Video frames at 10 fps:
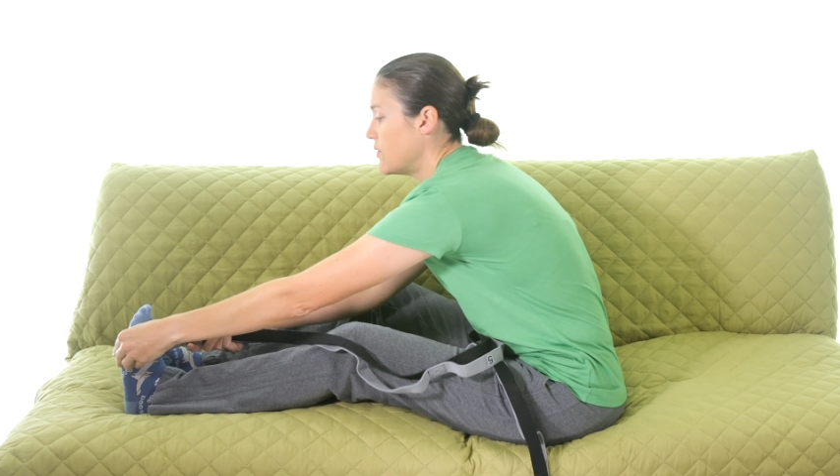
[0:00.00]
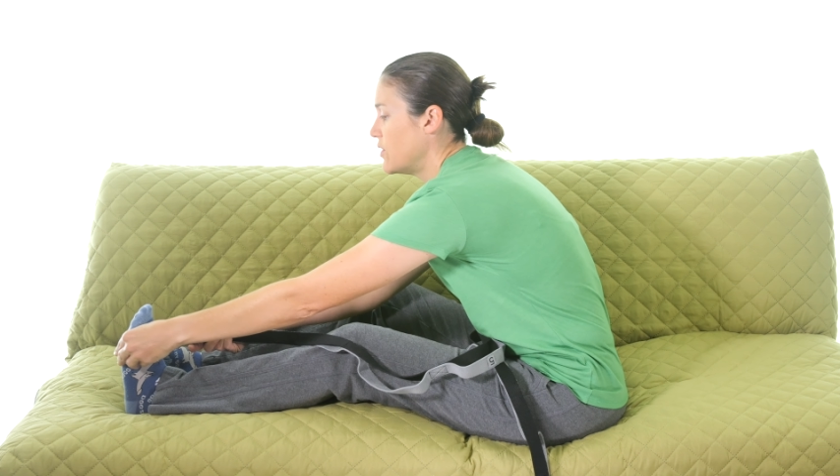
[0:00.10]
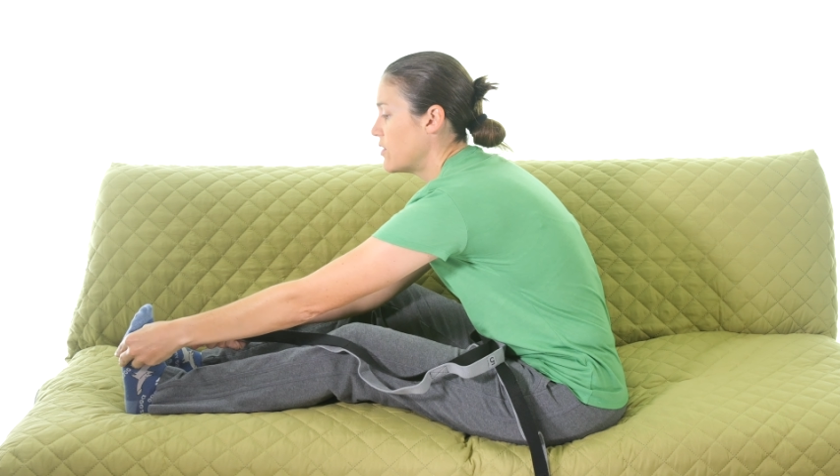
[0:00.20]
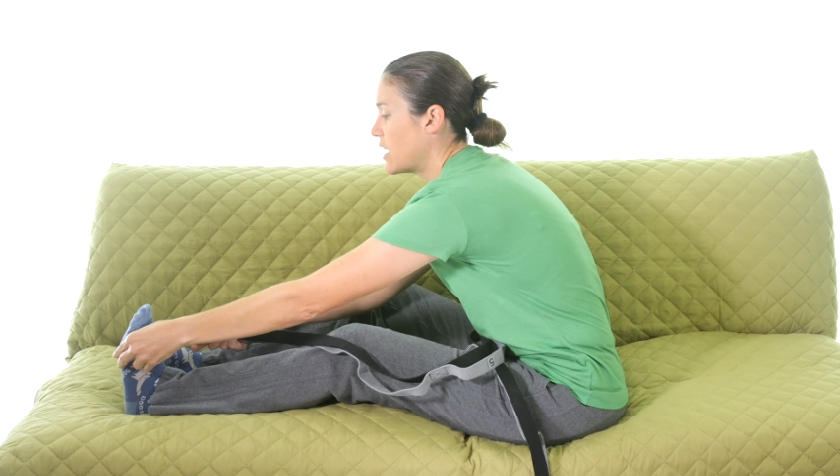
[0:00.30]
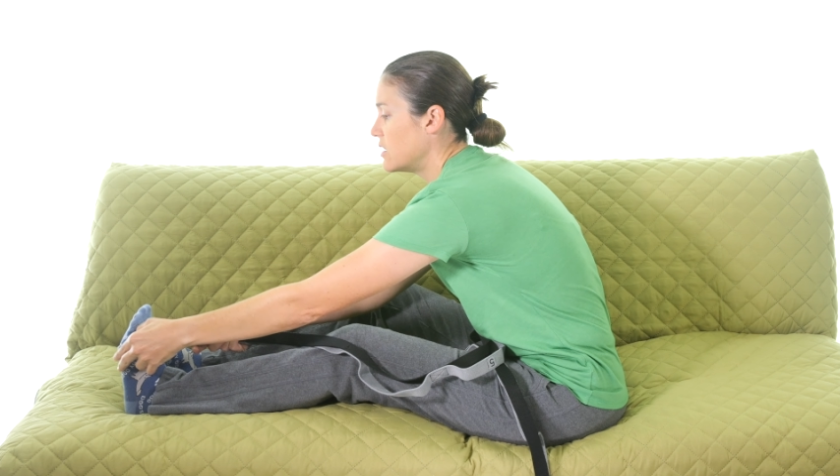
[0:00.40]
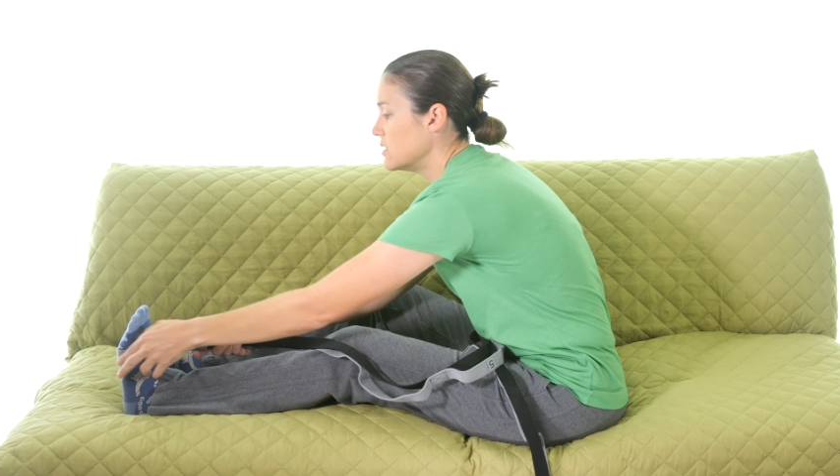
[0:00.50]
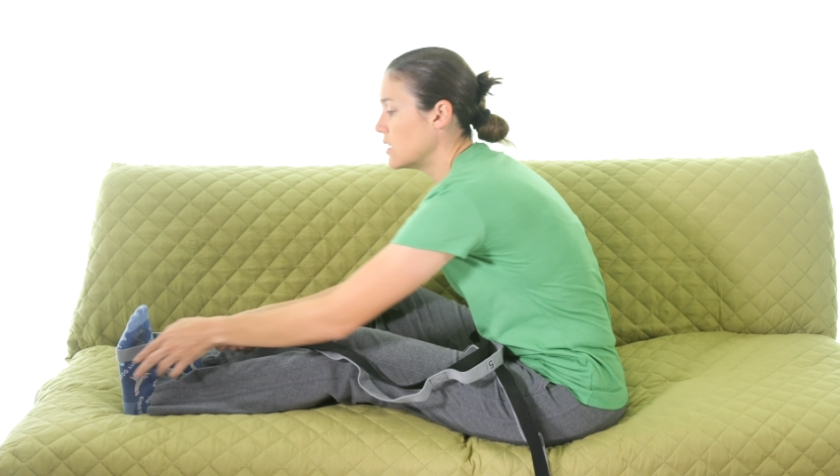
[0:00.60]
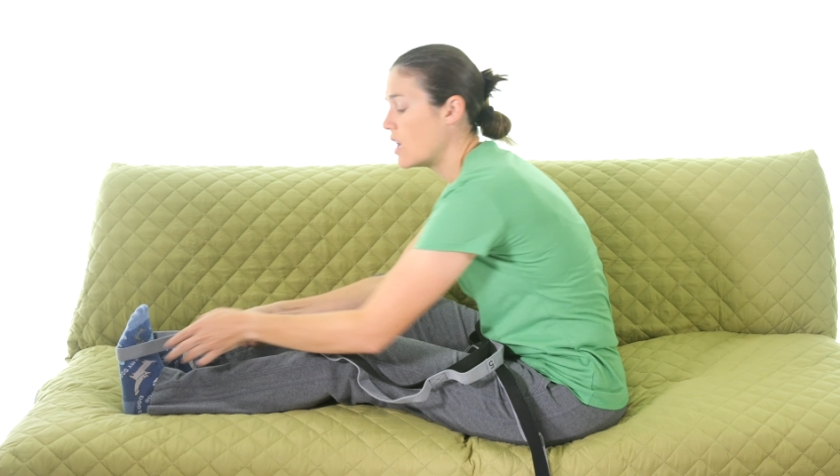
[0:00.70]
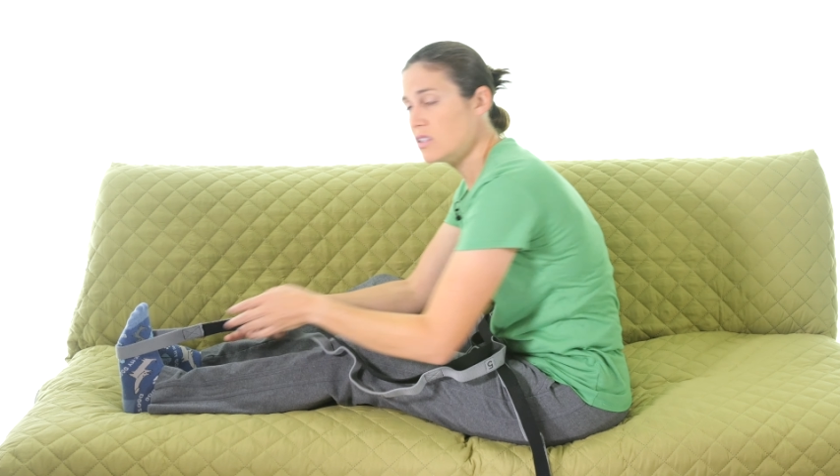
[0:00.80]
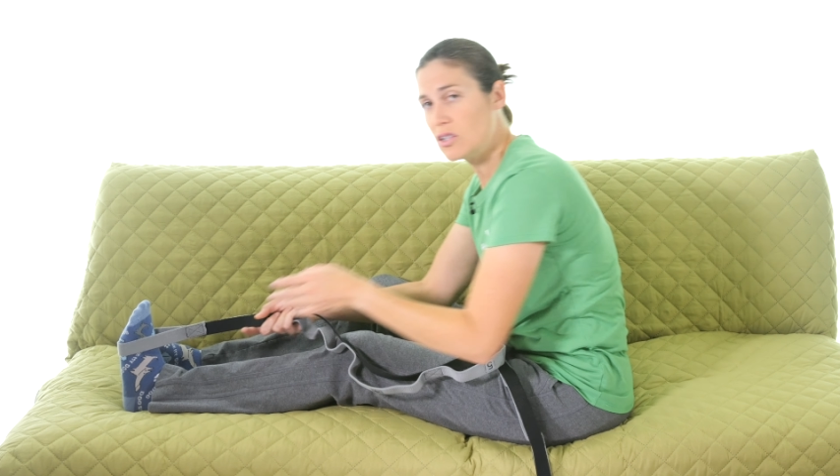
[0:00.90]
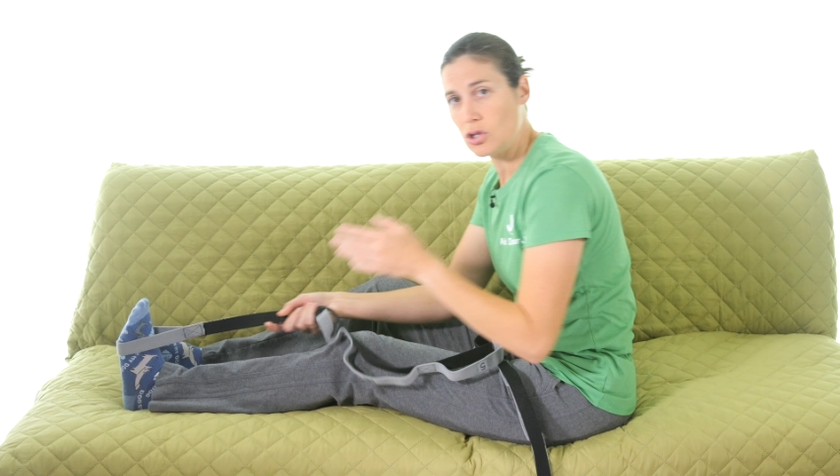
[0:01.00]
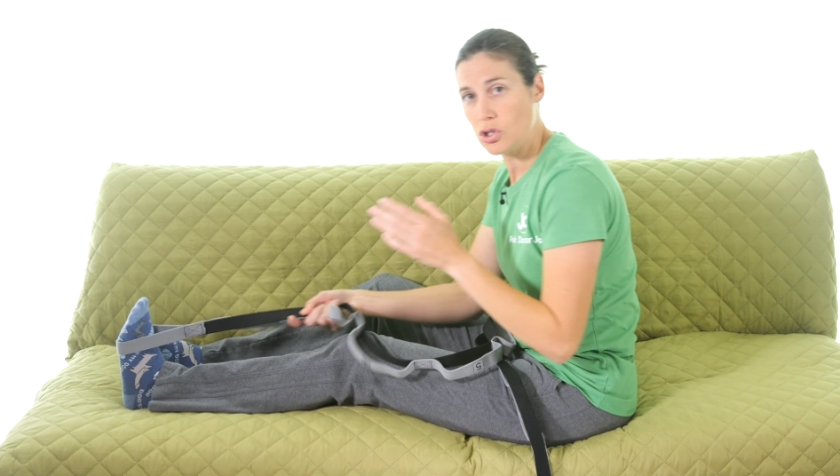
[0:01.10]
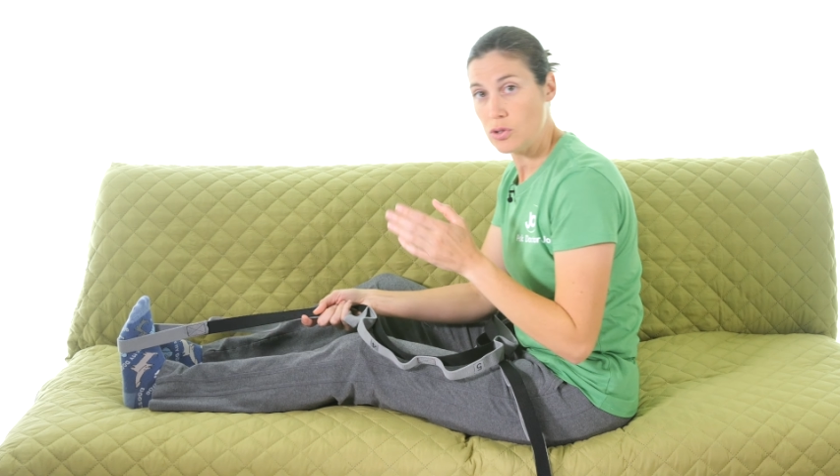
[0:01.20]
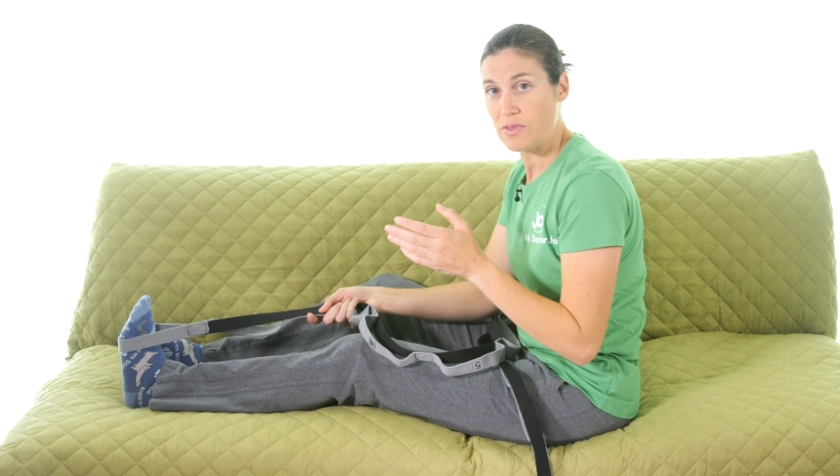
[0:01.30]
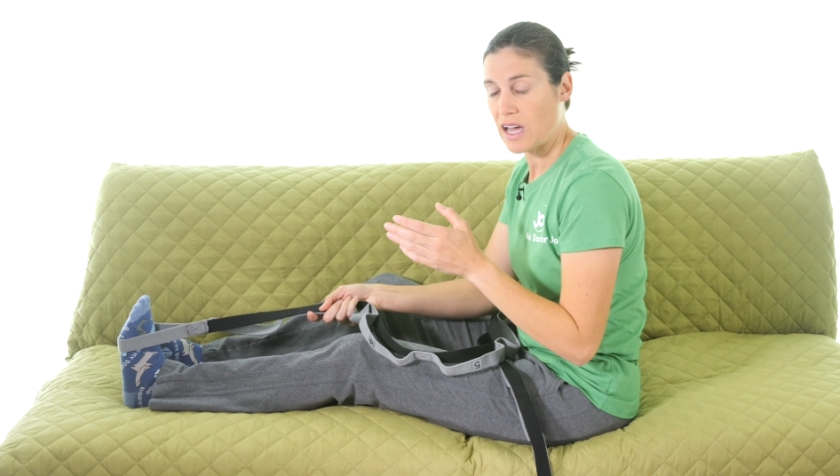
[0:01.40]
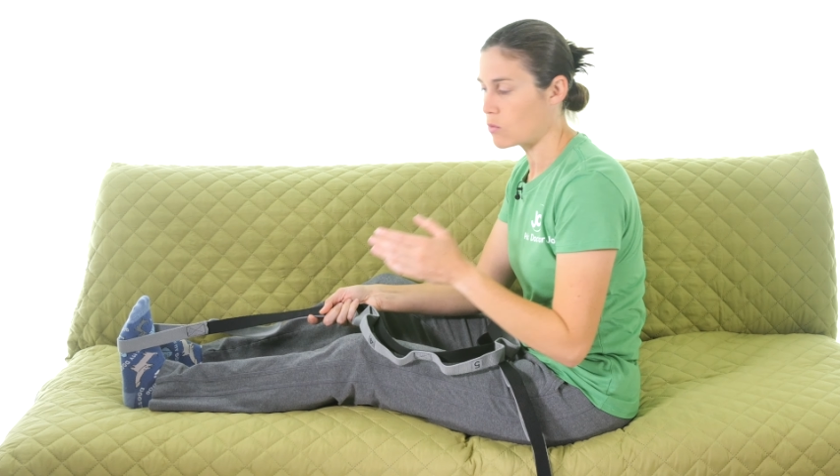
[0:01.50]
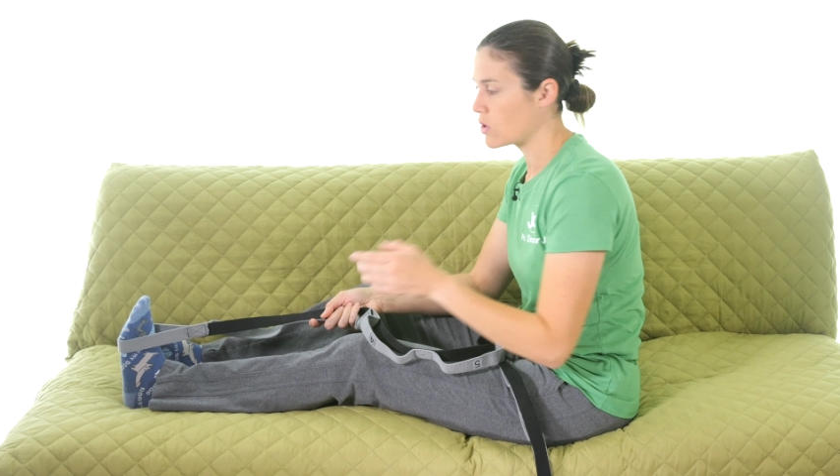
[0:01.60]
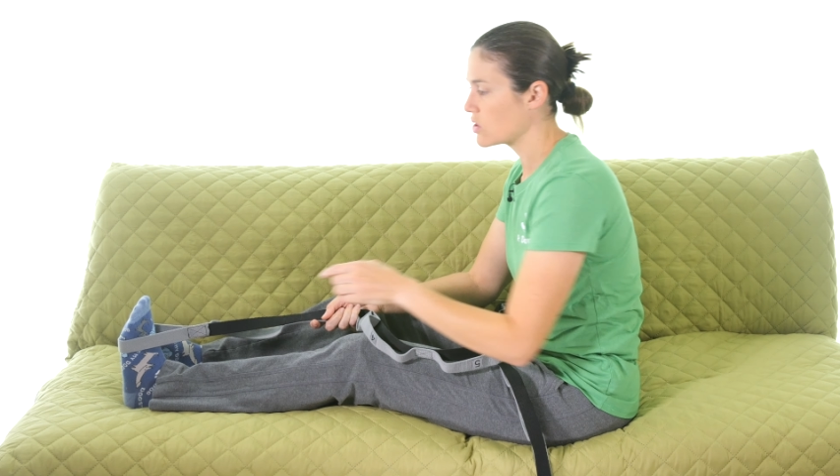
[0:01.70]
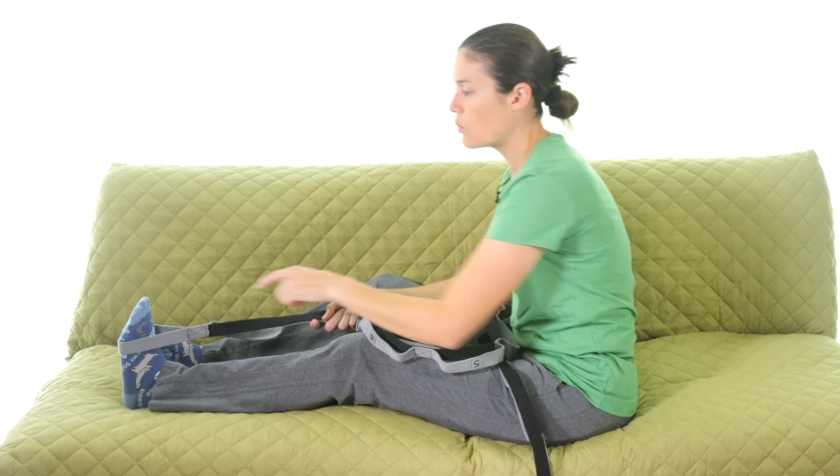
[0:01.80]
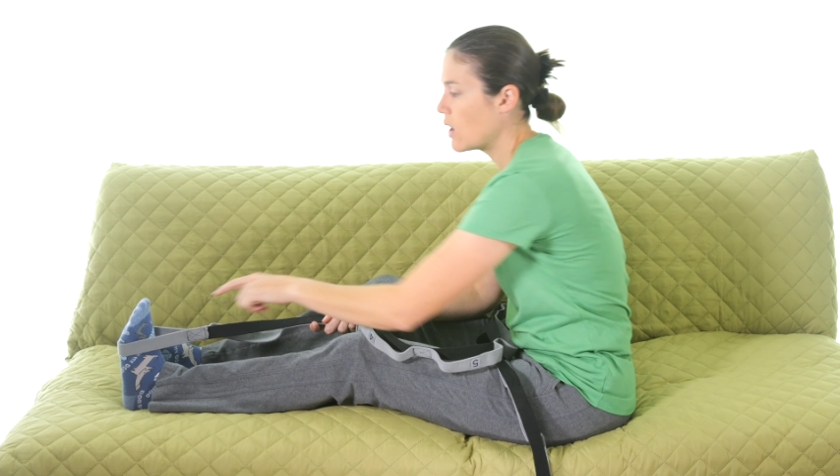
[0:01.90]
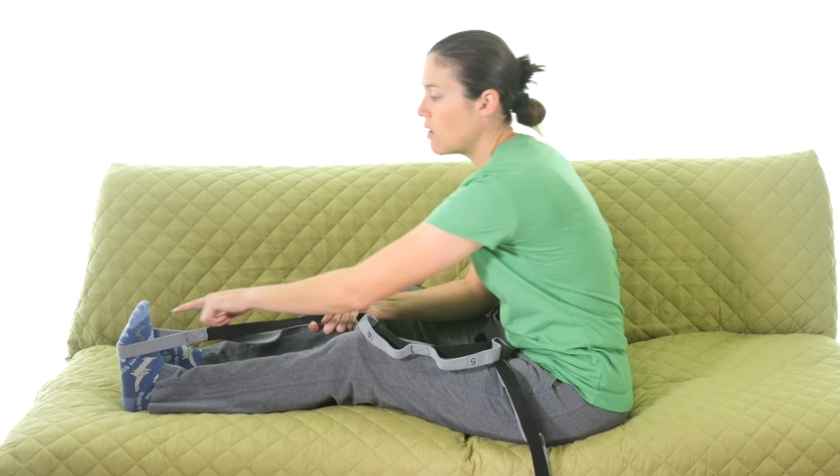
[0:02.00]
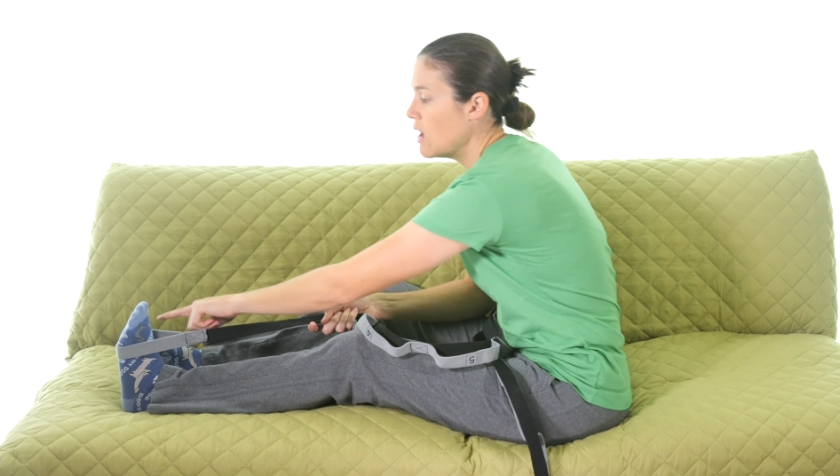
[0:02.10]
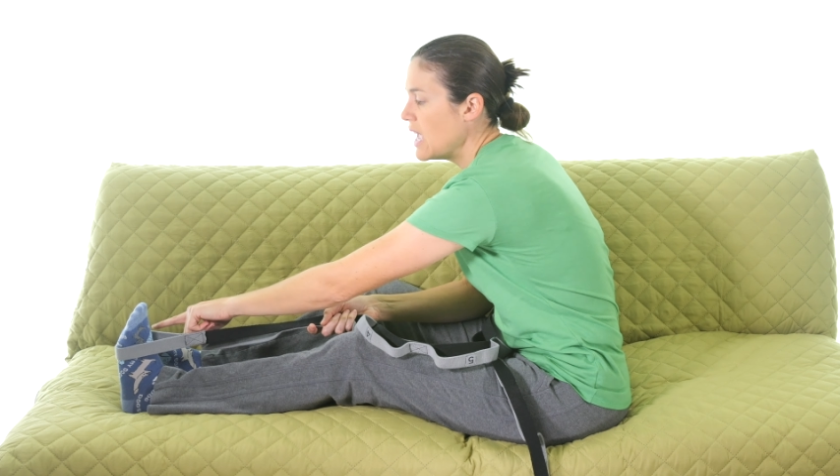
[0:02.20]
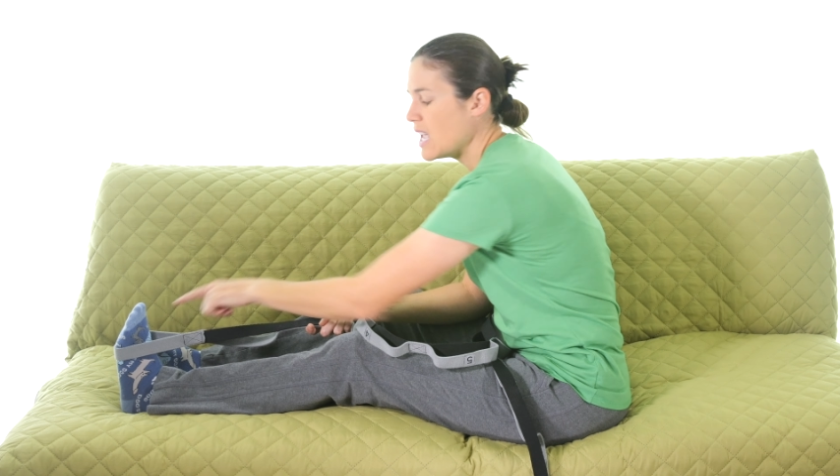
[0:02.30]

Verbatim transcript: if you've got a, a little loop, that works well,